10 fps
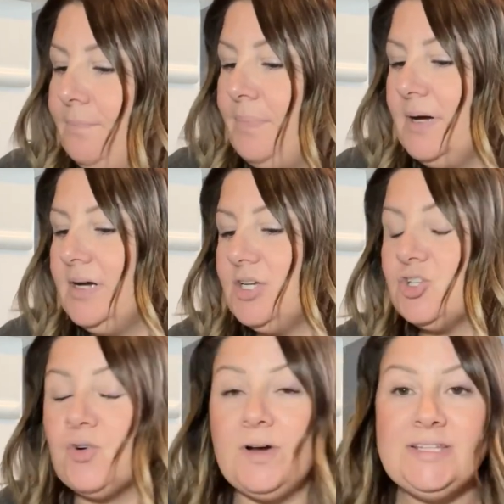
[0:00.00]
But
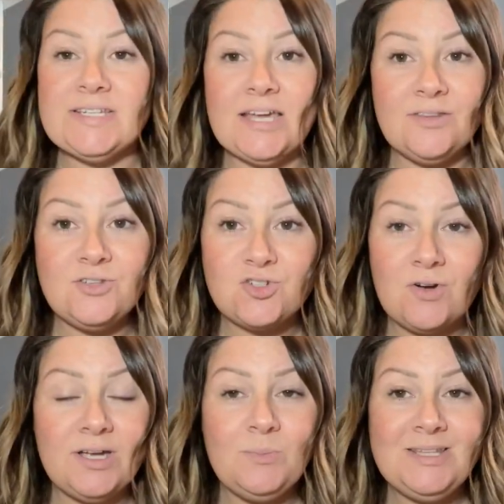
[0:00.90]
trying to get those dry in